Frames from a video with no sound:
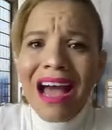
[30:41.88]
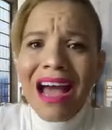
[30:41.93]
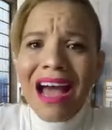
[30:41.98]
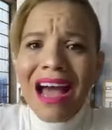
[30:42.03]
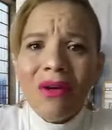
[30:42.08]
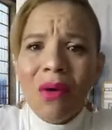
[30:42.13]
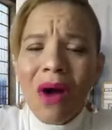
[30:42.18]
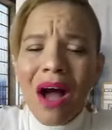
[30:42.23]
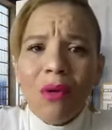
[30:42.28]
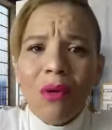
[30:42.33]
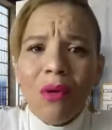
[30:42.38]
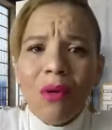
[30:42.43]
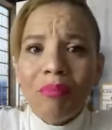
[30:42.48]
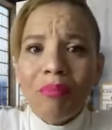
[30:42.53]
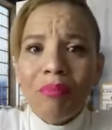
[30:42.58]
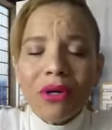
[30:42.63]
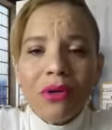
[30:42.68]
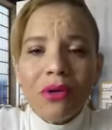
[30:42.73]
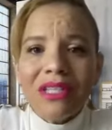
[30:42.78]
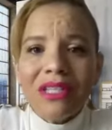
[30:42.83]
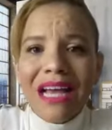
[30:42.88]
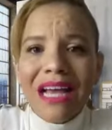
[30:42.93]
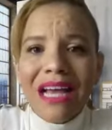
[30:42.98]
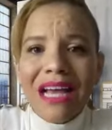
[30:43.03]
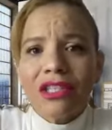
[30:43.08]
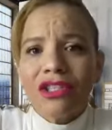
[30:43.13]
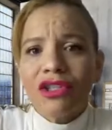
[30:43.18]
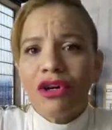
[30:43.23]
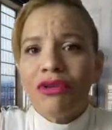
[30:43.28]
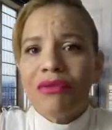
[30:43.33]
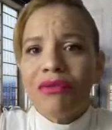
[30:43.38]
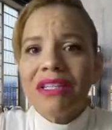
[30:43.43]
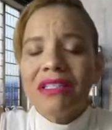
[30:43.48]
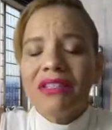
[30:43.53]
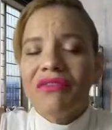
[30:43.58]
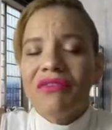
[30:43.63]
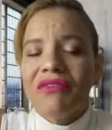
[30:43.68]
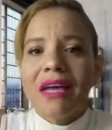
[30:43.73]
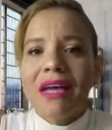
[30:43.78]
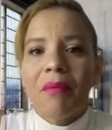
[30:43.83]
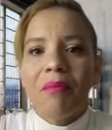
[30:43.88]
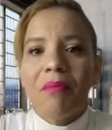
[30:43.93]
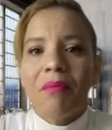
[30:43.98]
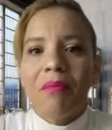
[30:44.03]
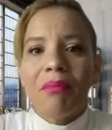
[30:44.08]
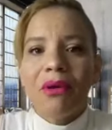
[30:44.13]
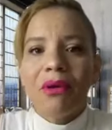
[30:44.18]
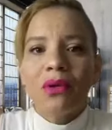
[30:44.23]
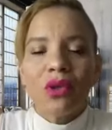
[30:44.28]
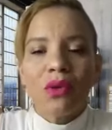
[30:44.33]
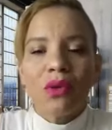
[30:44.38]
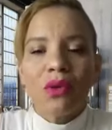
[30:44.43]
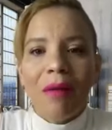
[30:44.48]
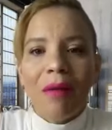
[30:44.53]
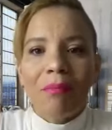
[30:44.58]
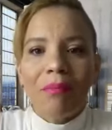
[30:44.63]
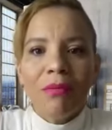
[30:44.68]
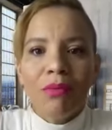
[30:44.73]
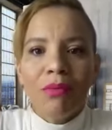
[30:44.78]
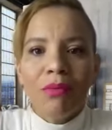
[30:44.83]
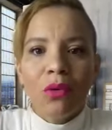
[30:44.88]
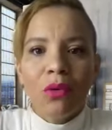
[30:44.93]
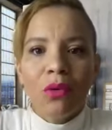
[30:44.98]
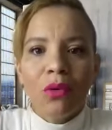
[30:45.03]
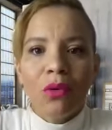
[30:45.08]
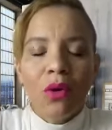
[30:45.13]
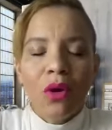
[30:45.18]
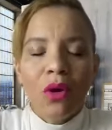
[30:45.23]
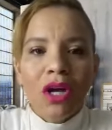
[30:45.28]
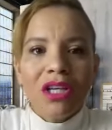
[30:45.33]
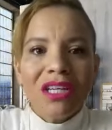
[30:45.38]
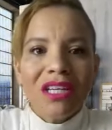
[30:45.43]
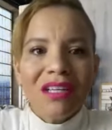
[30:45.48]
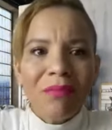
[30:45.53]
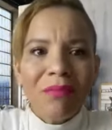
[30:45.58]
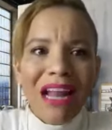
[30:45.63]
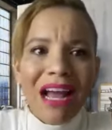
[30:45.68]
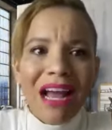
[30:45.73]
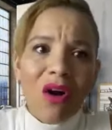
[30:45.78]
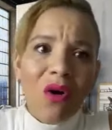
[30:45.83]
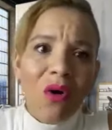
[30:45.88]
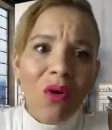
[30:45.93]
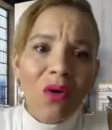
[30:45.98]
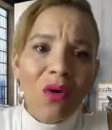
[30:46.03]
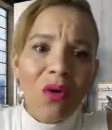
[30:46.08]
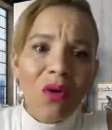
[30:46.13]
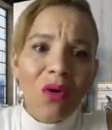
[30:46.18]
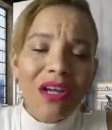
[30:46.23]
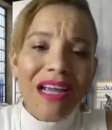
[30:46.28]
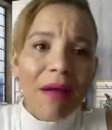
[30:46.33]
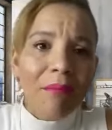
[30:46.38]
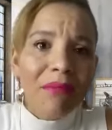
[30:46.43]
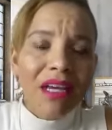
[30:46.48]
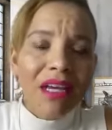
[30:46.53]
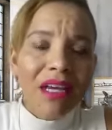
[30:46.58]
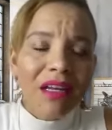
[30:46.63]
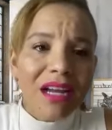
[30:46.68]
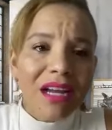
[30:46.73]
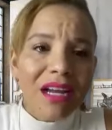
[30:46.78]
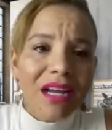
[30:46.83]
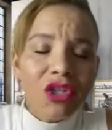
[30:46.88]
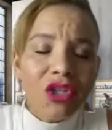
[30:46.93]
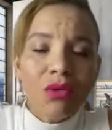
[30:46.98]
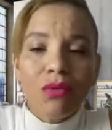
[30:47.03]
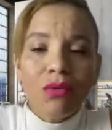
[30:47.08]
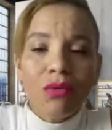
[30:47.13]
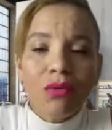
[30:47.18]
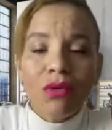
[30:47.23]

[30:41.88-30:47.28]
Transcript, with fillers: I don't I don't build as aggressive as I build so that people can be like, oh, look at me, look at you.